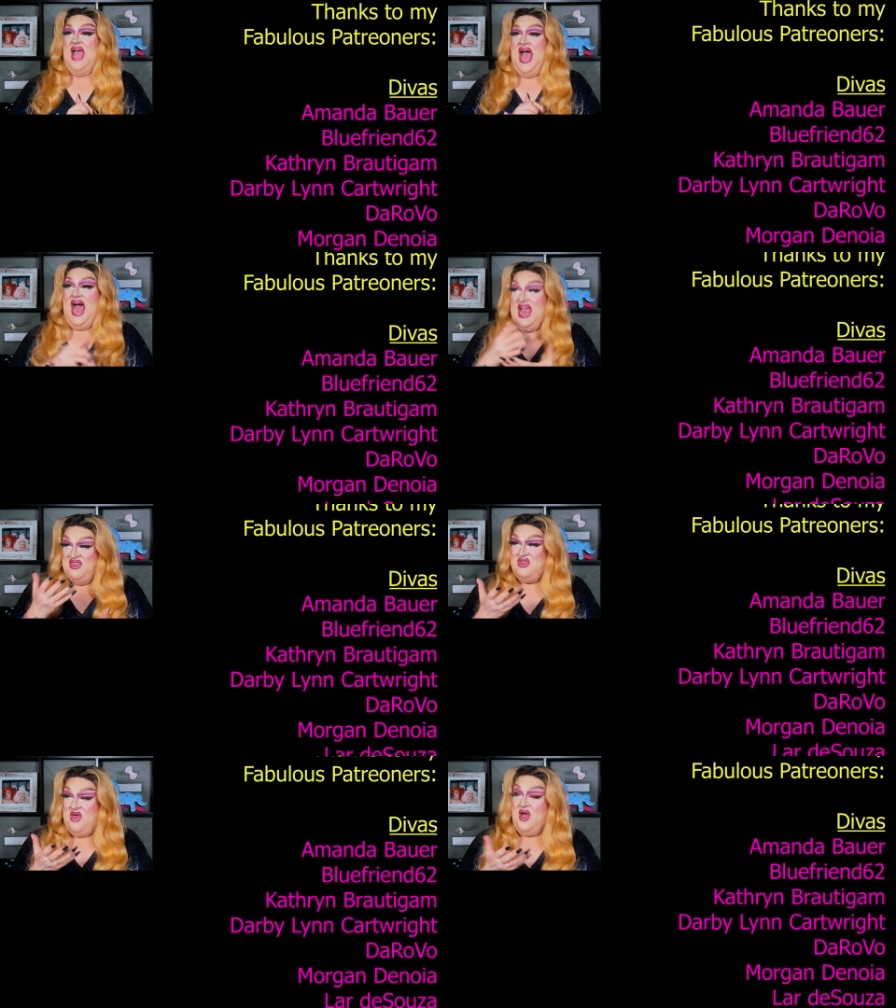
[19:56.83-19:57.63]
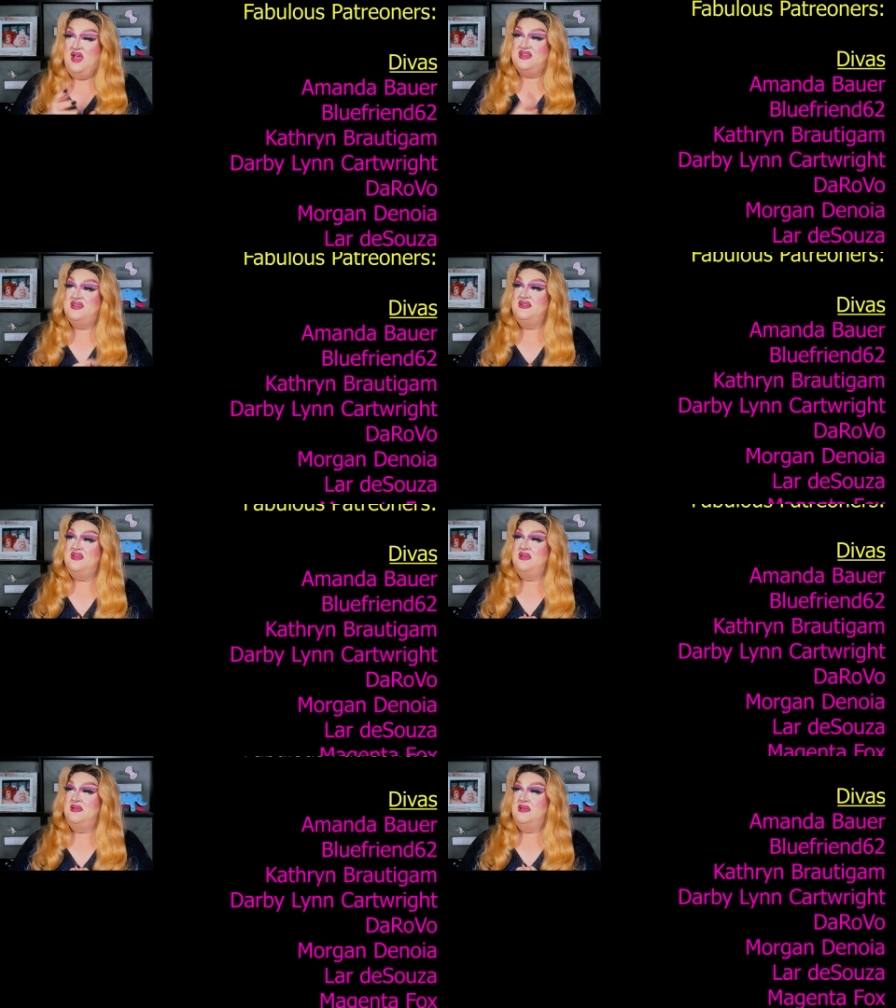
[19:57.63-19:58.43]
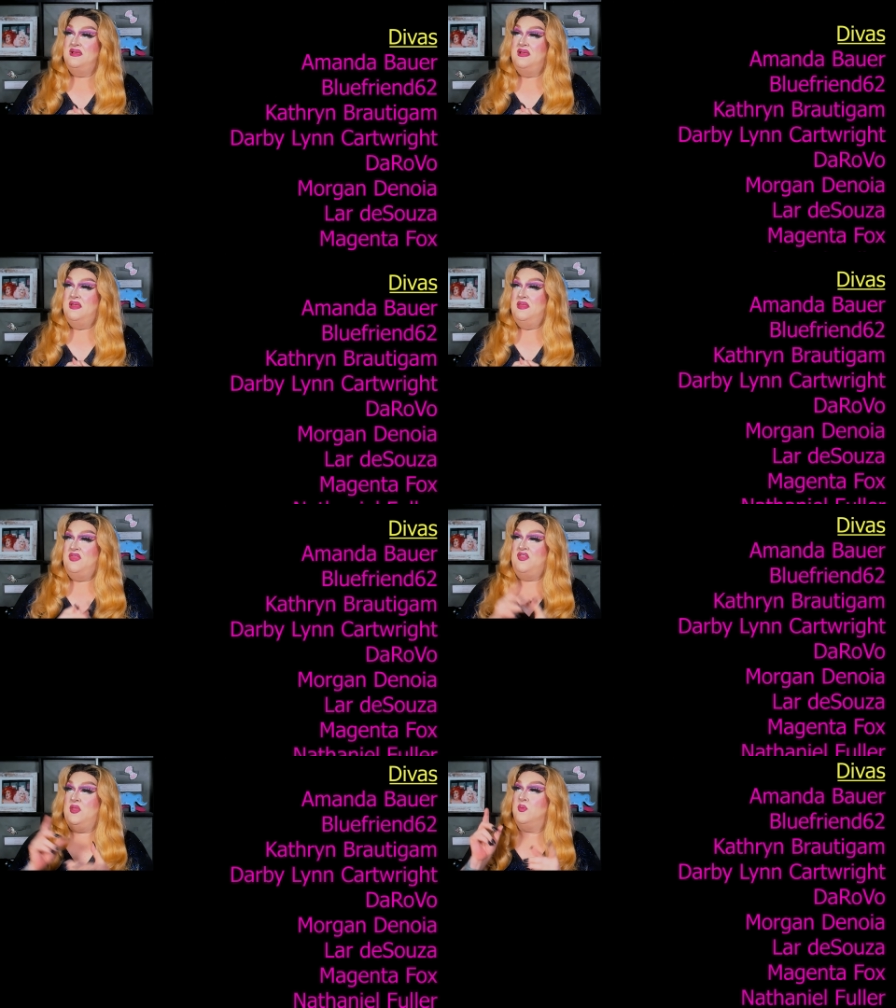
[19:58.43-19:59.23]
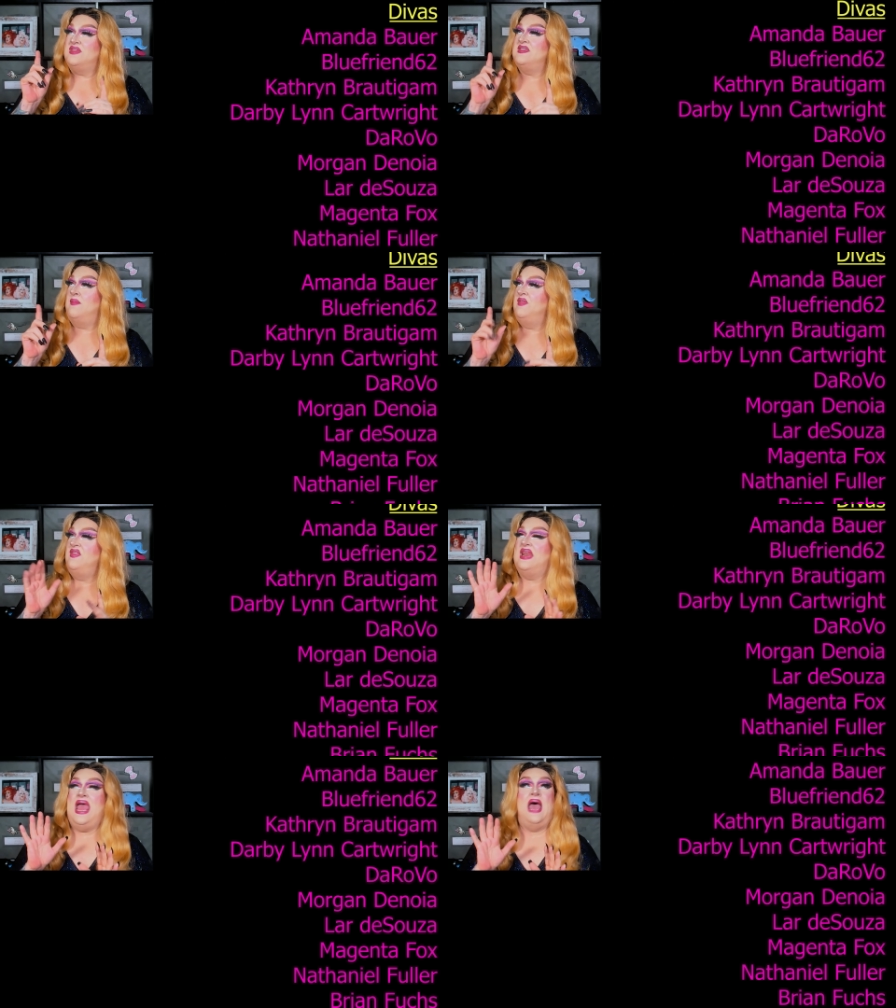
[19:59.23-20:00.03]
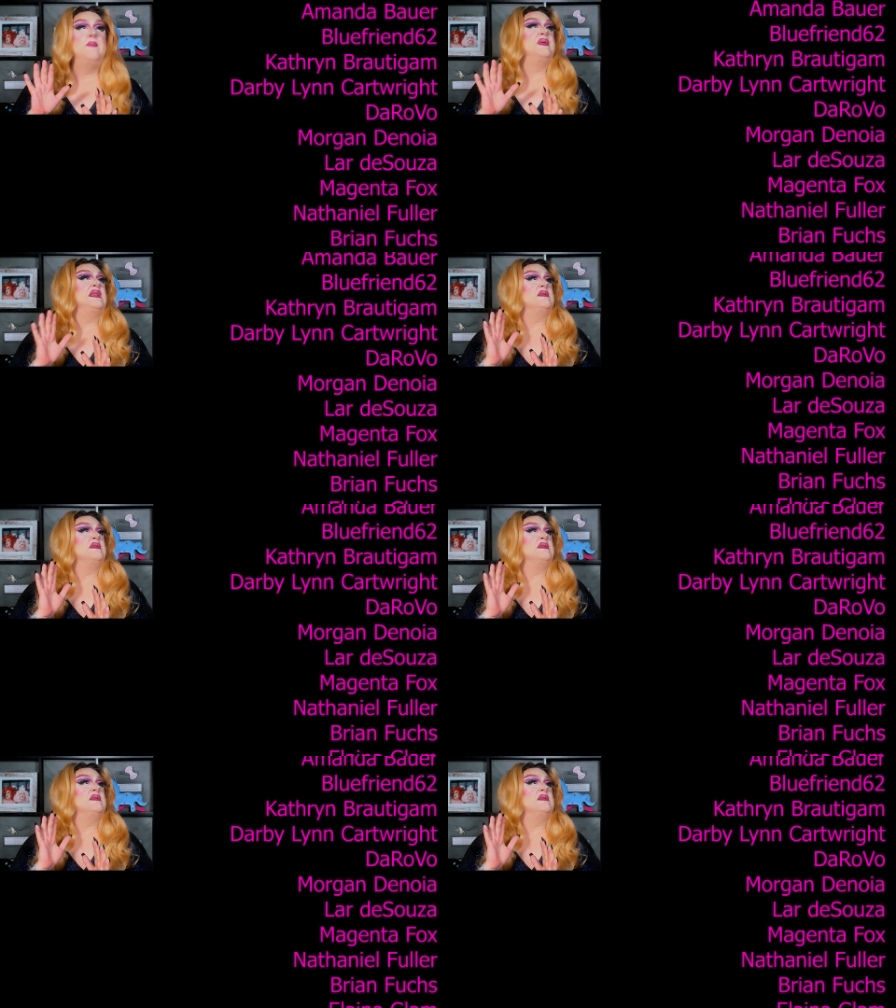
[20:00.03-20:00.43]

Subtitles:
I thought that there was something that happened